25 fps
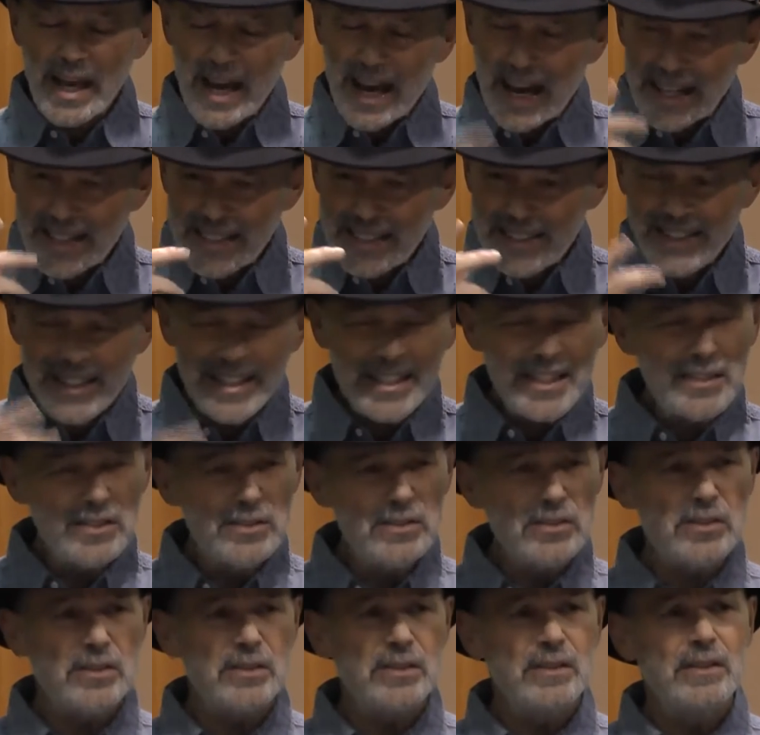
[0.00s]

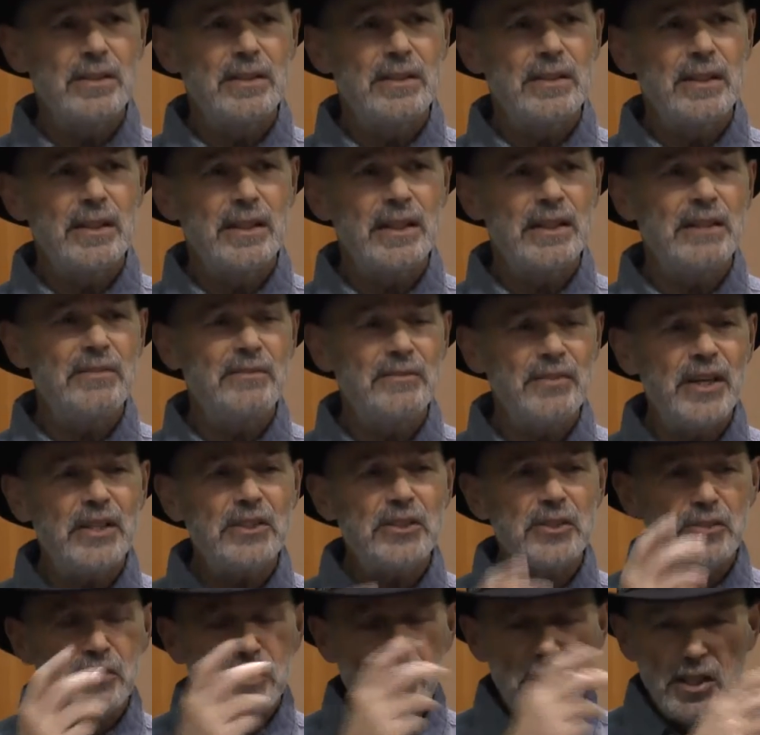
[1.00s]
ideas and
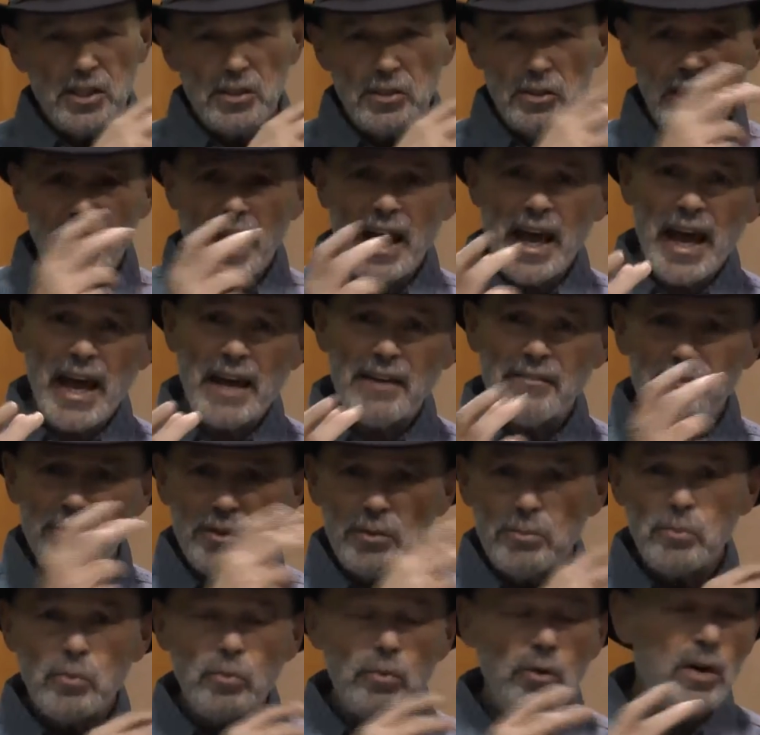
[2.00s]
inventions that he had
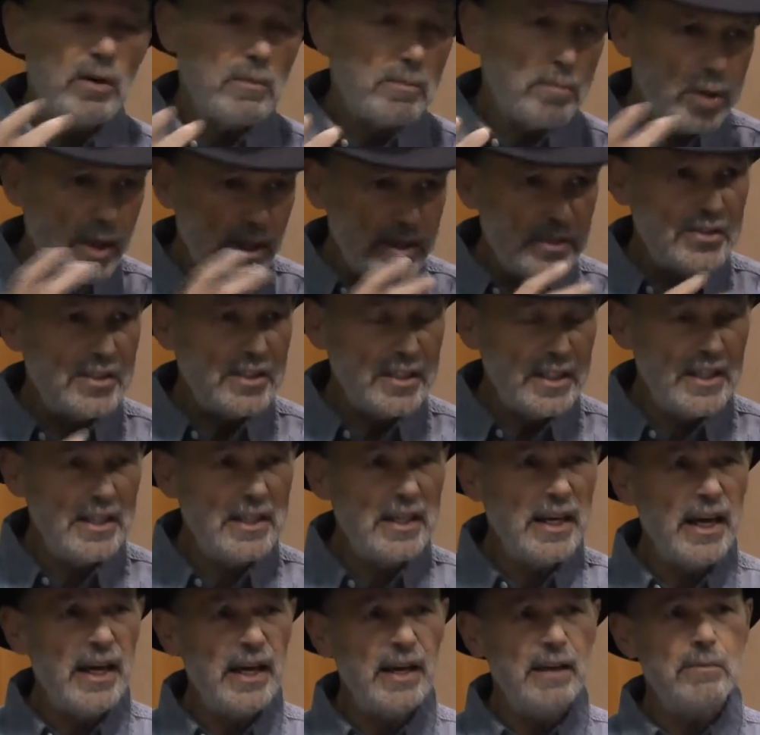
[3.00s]
from place that he
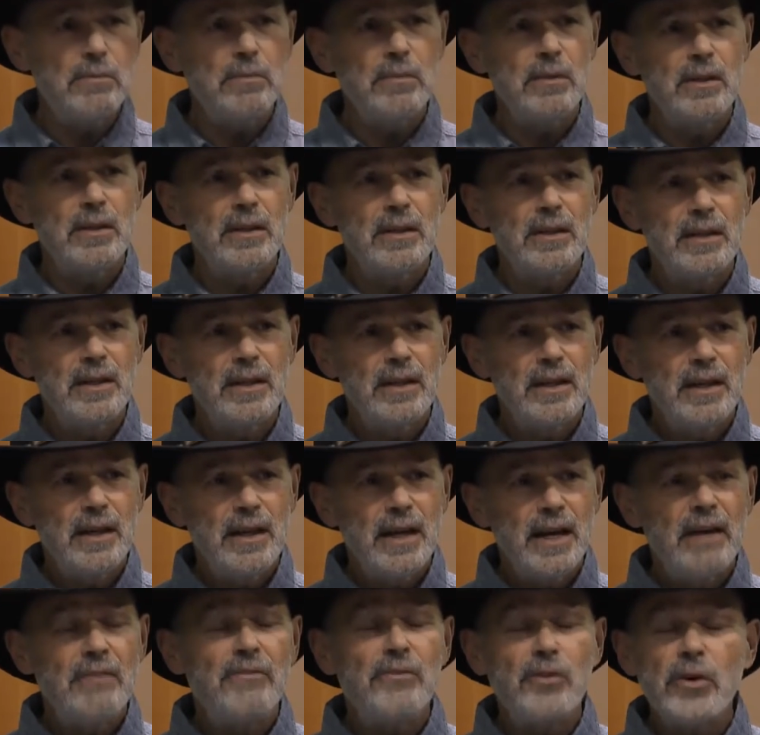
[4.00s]
came.
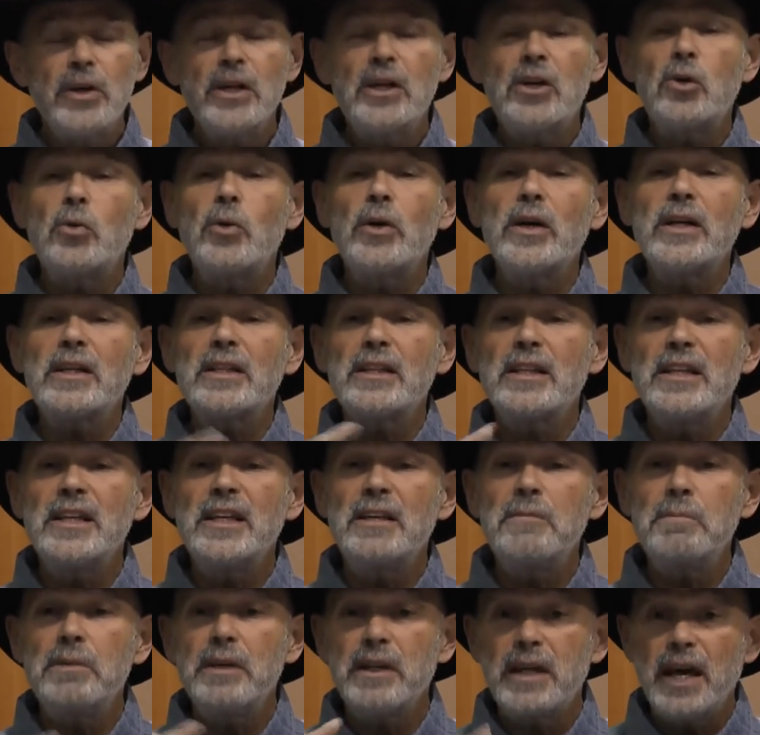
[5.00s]
And very quickly
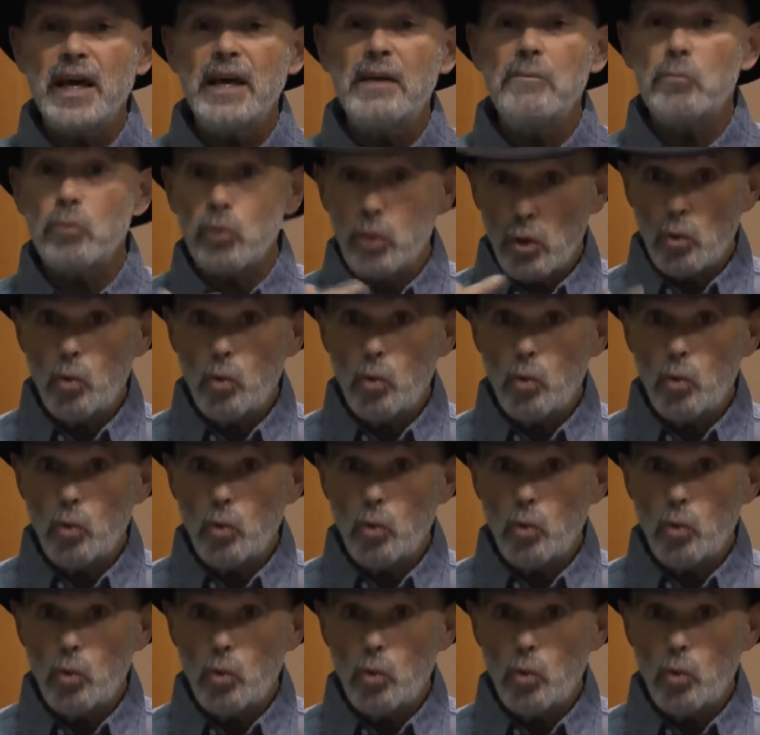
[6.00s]
he became